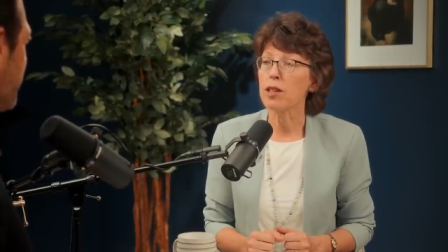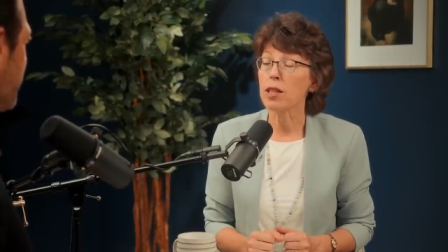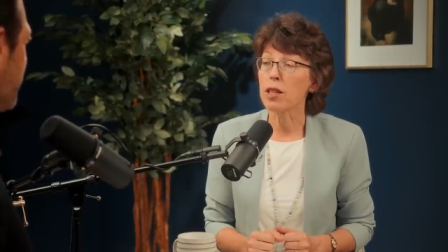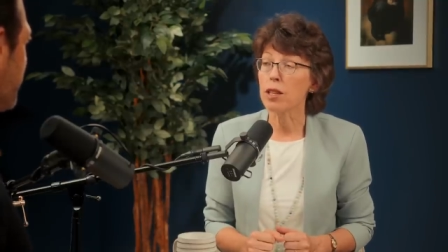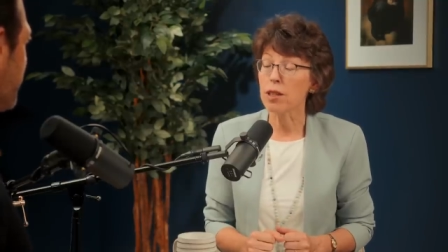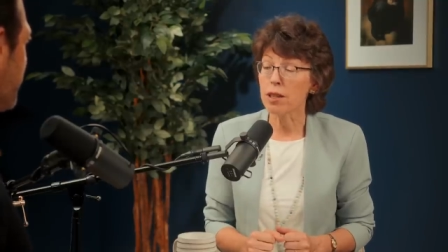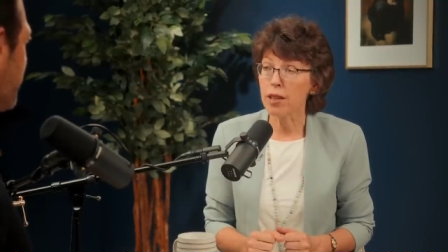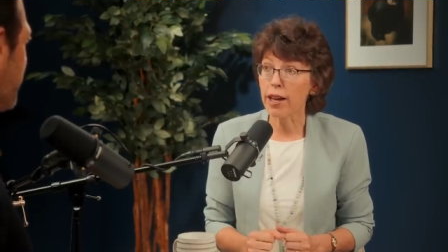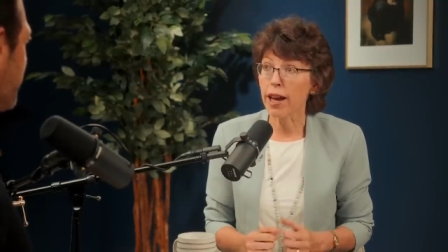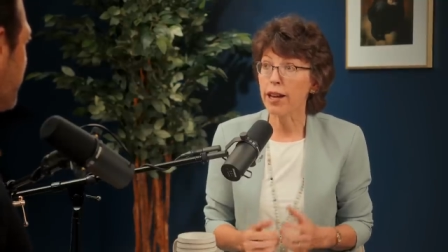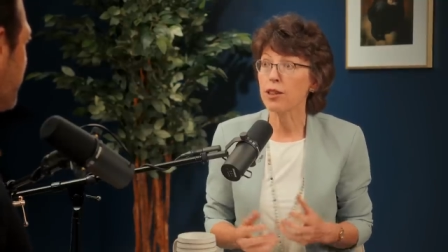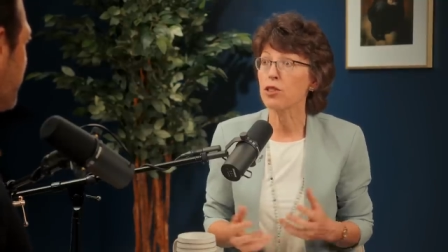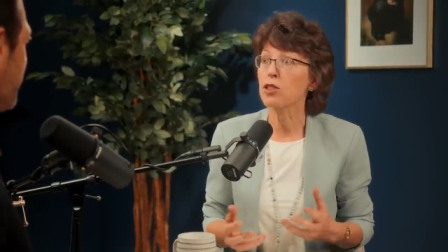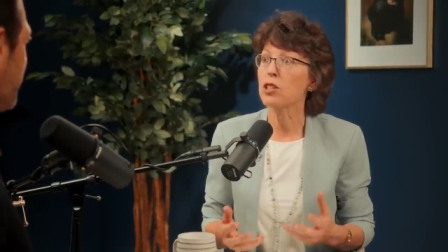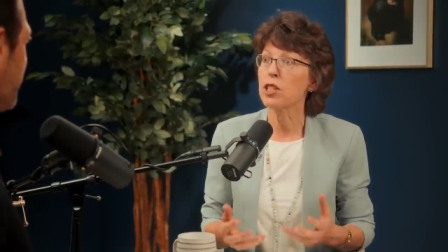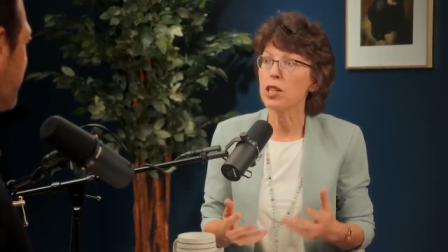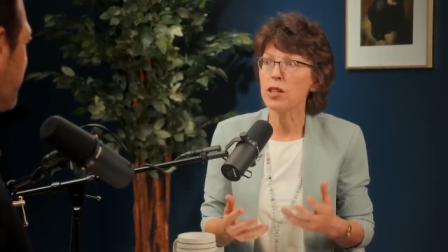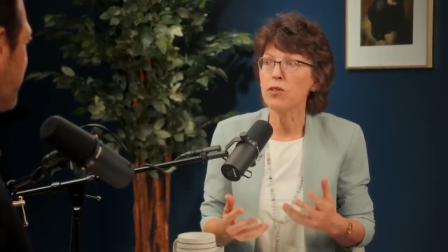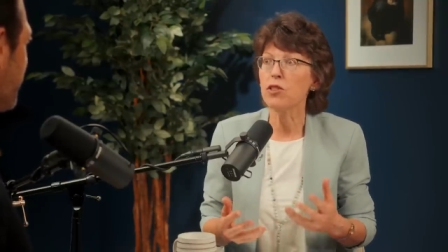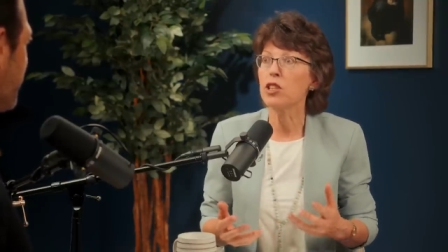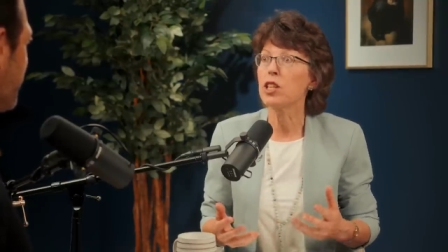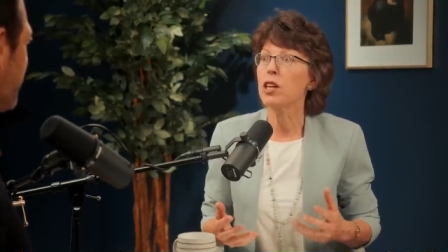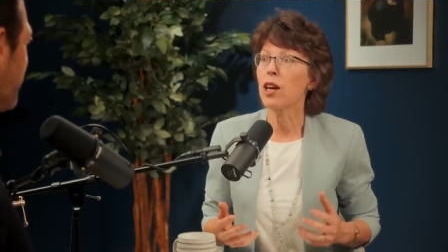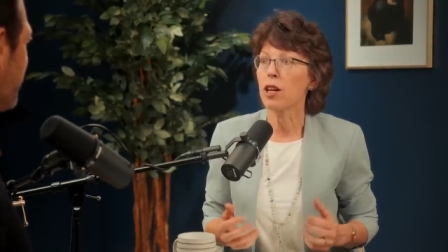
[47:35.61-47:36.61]
to actually
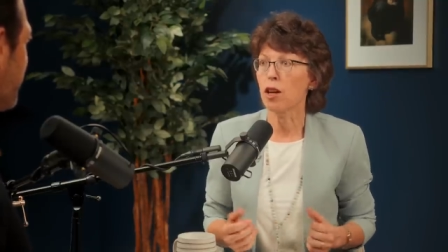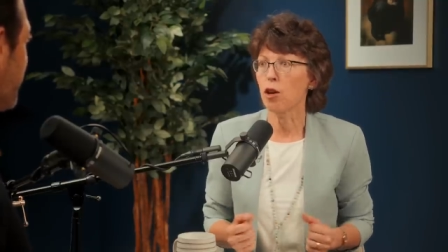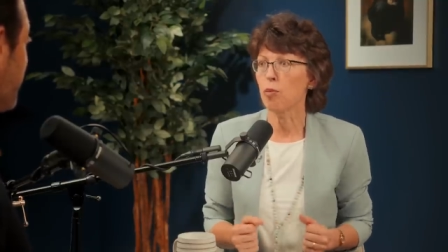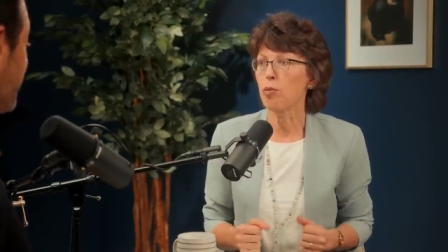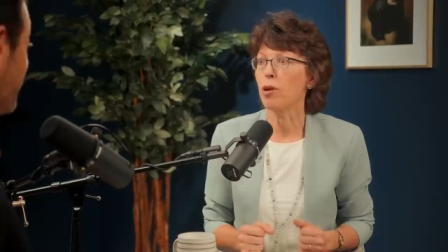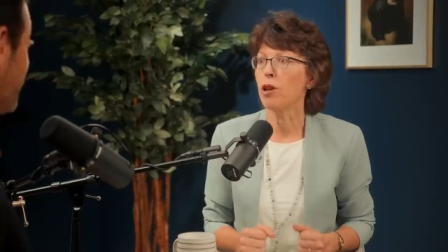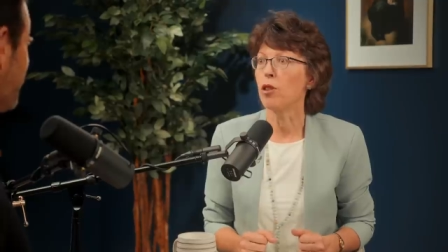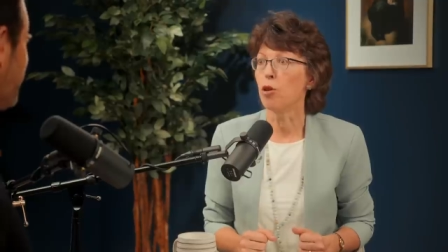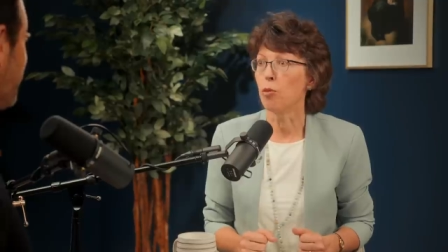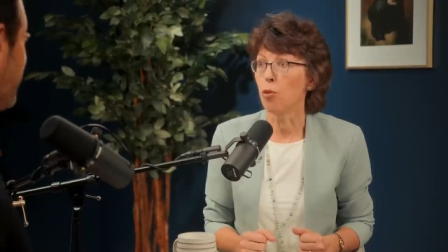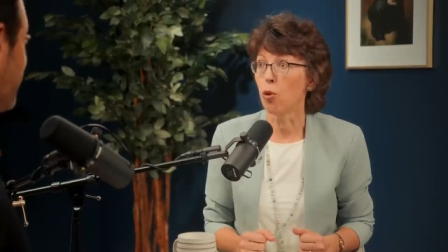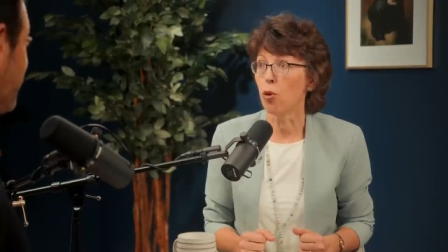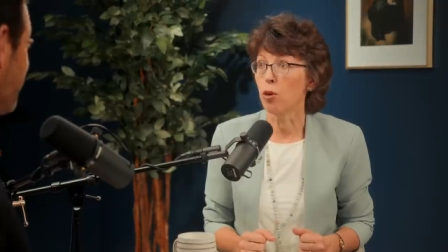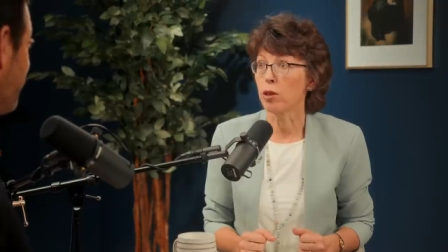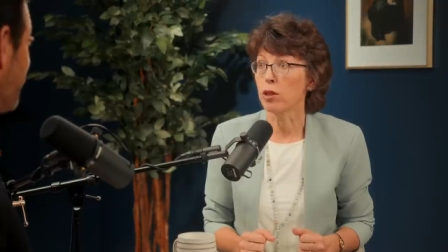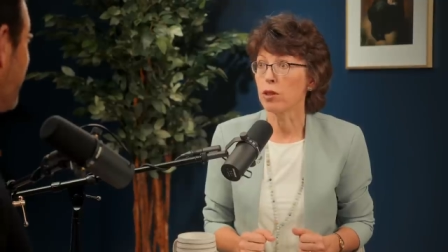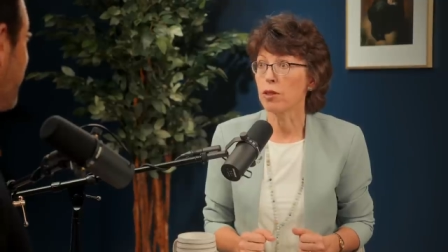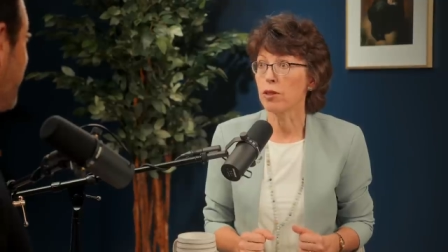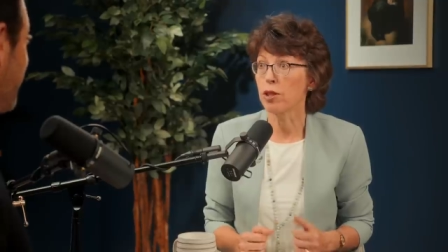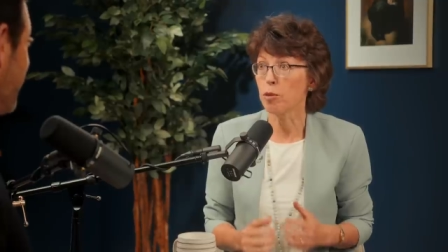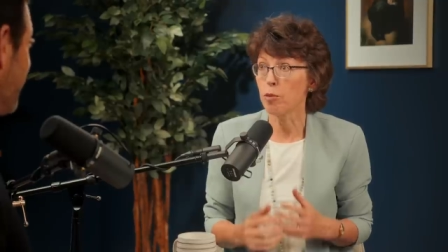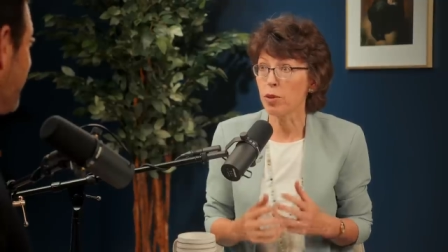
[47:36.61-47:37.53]
even get up on the board, right.